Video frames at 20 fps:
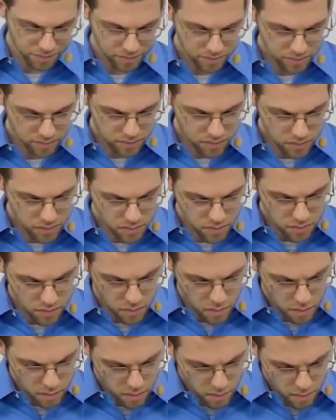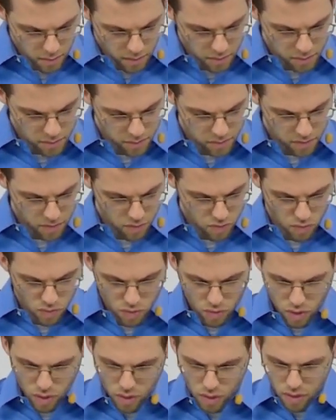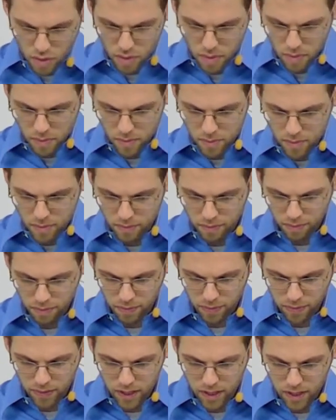(silence)